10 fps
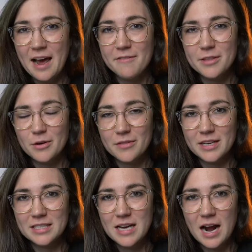heavy throughout
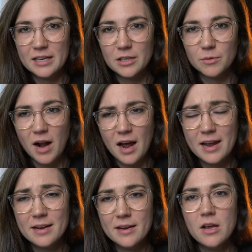the entire
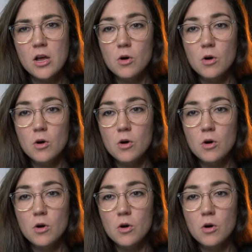ride,